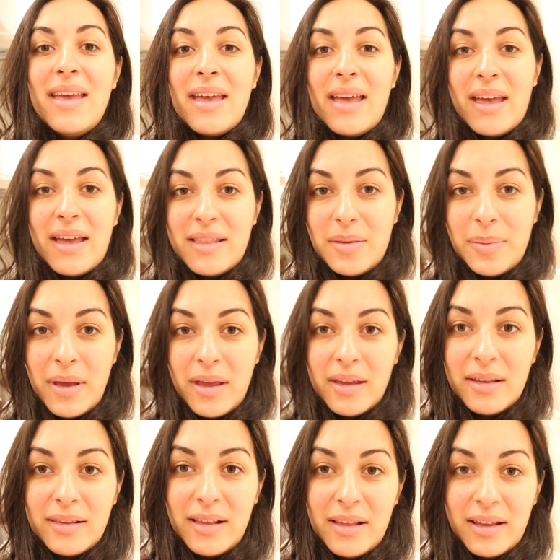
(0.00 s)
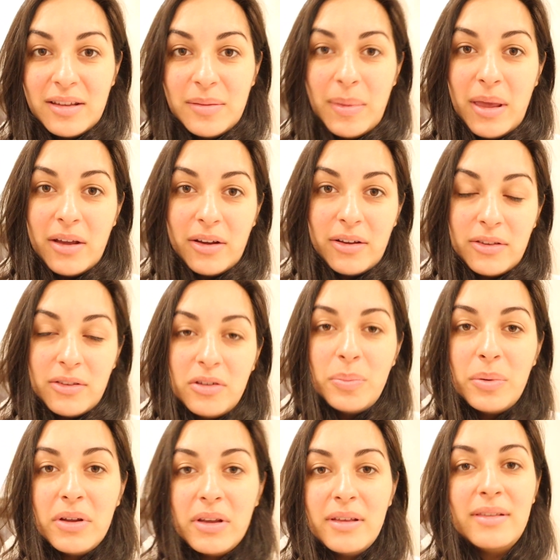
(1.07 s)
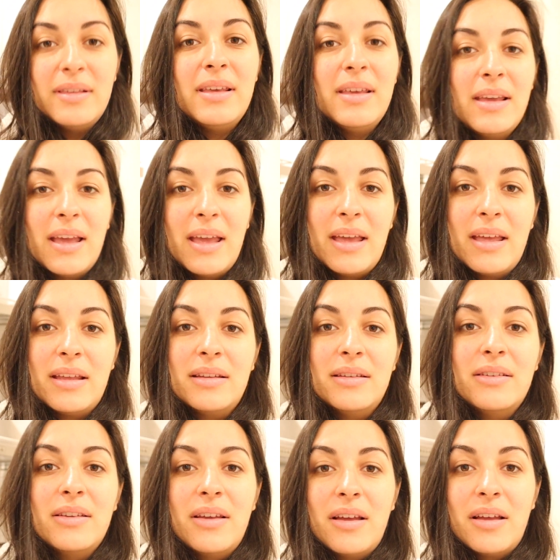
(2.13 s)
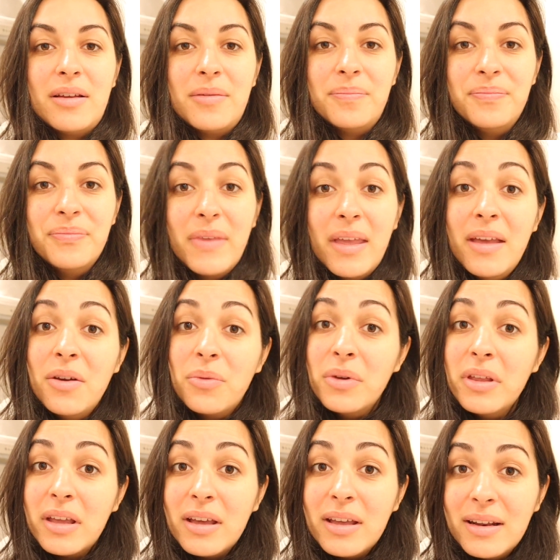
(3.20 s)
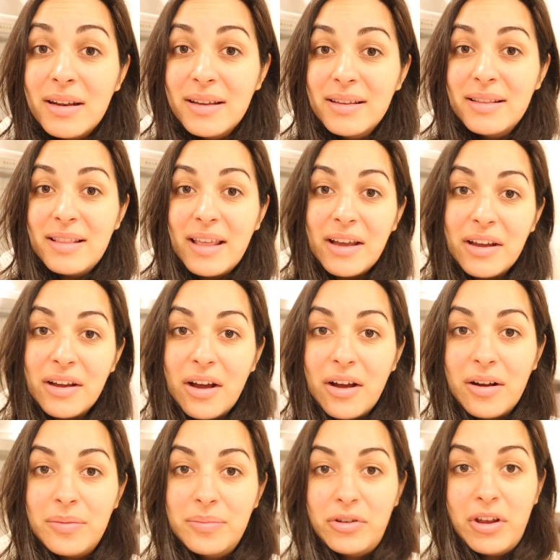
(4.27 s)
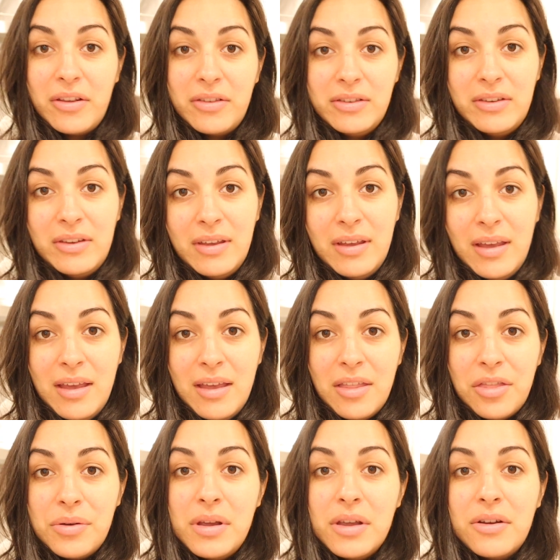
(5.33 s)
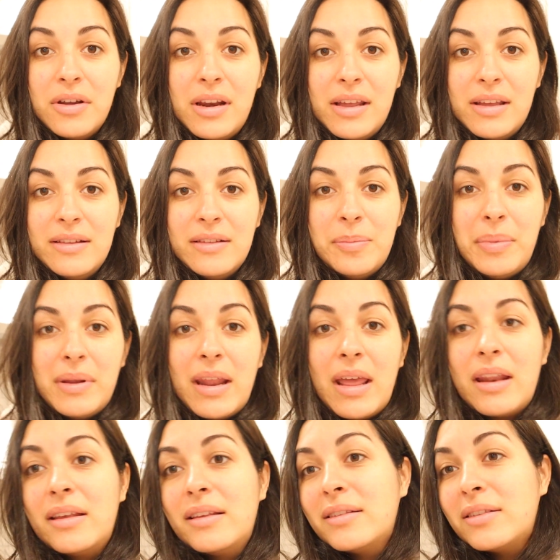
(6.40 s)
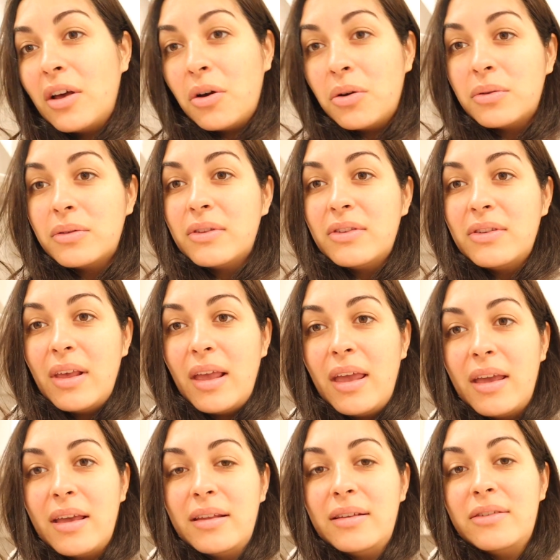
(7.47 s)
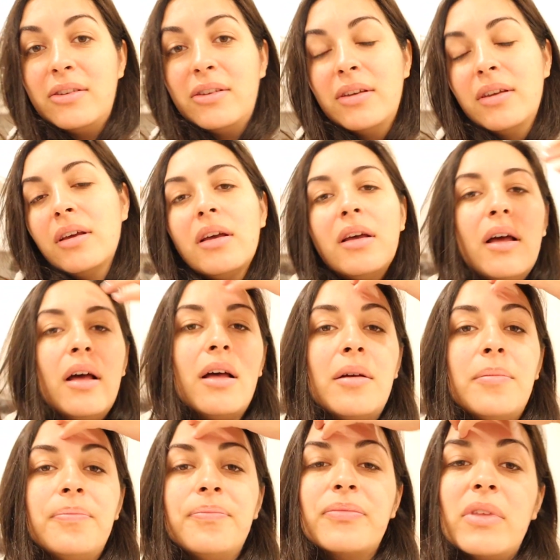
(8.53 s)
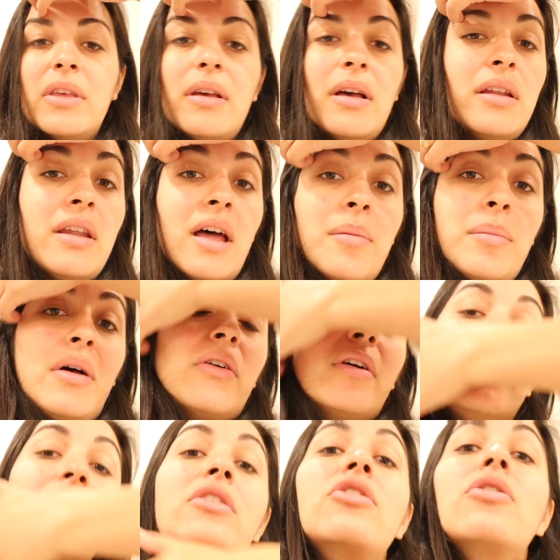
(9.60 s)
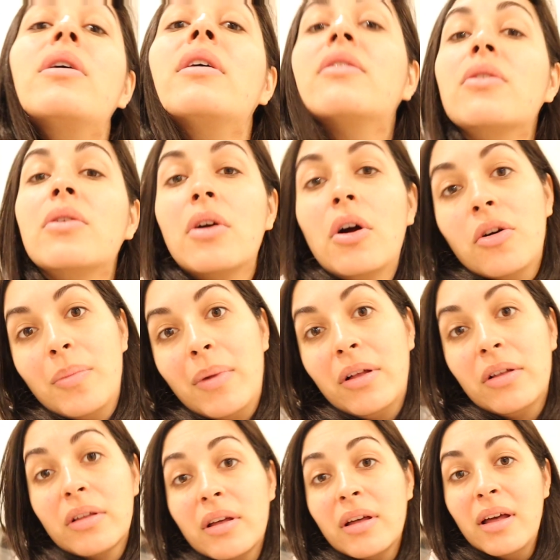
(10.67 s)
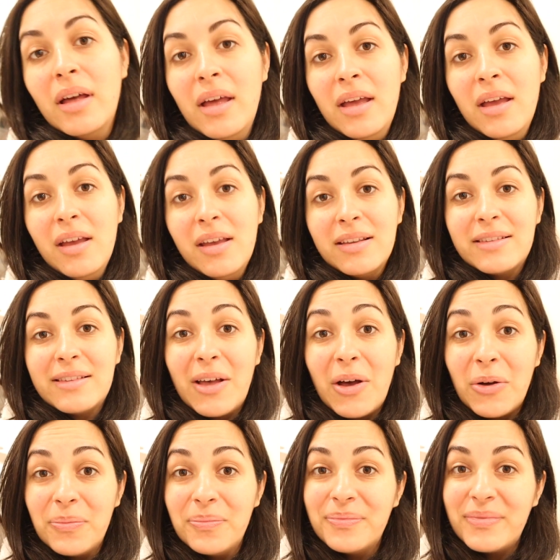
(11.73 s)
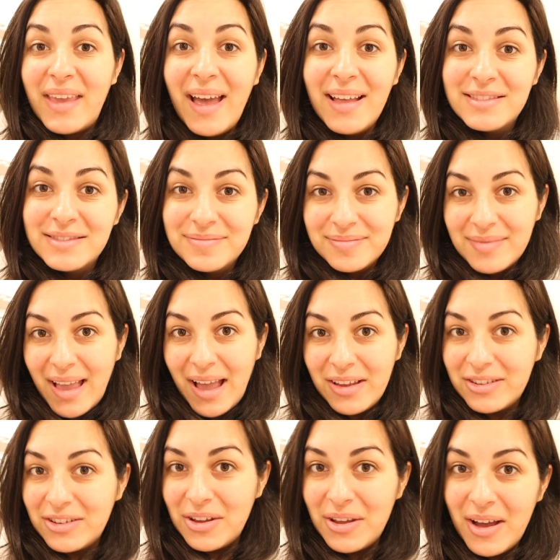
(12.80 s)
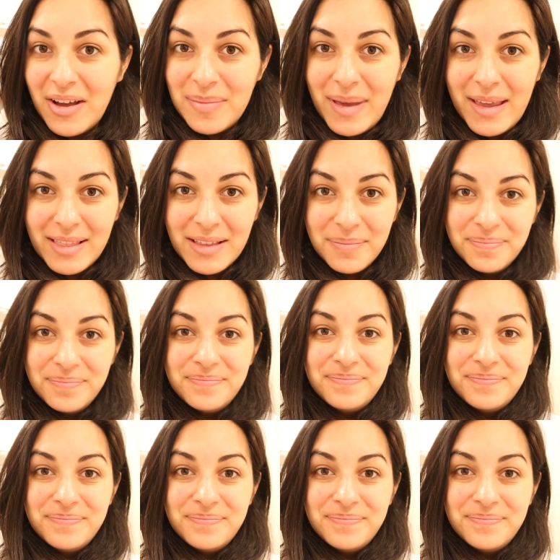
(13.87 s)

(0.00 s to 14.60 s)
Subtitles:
And the pancakes I like to make are super easy and really good. They are just 3 ingredients: bananas, oats, and a nut milk of your choice, or oat milk. So yeah, I'll show you how I make them.